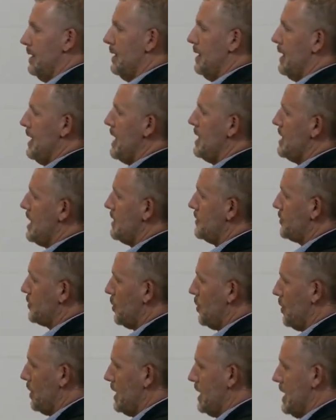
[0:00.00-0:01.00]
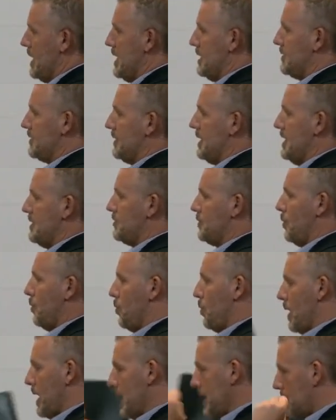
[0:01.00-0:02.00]
and, and so it, it's, it's a
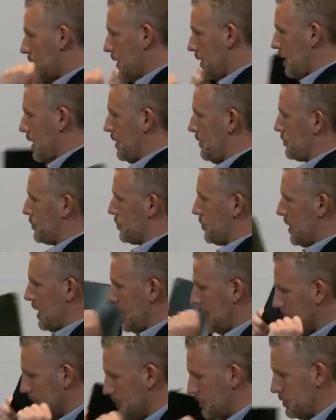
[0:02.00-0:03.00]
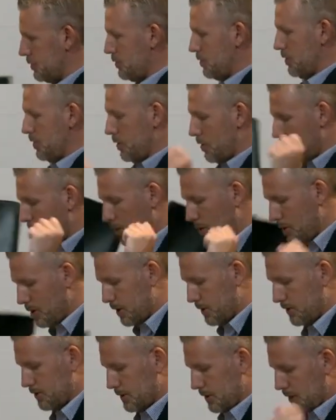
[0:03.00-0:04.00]
way of, of trying to earn
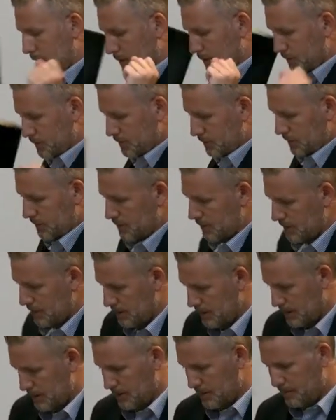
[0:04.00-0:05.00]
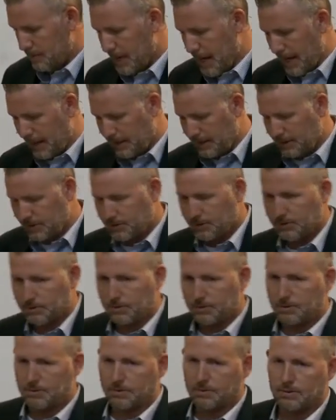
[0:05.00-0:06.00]
ourselves back
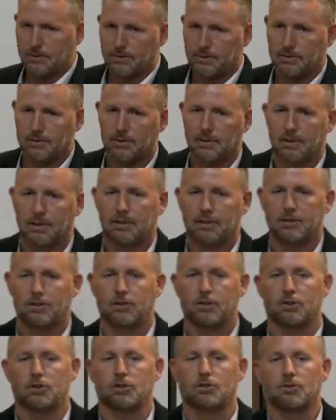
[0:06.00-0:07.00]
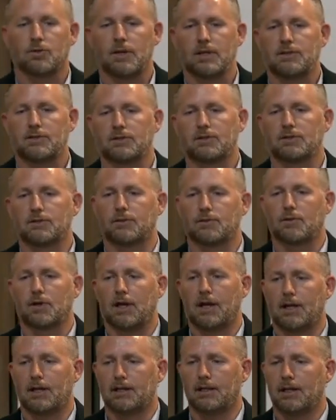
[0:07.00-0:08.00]
into the good graces of
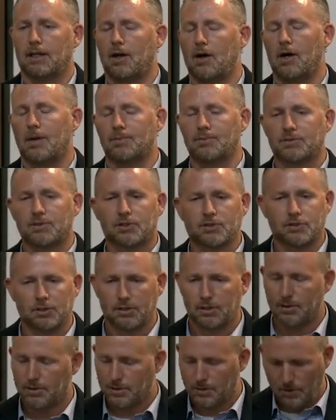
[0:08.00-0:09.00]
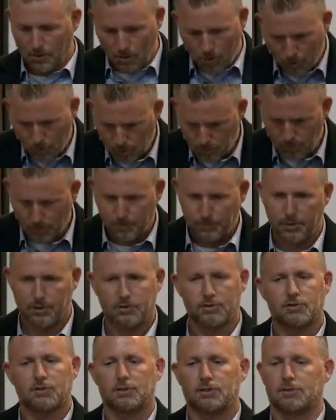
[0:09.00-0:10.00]
God again. Oh, I'm such a horrible
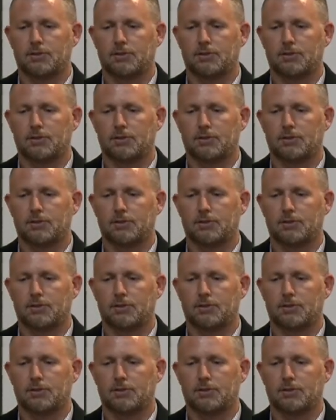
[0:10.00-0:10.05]
person.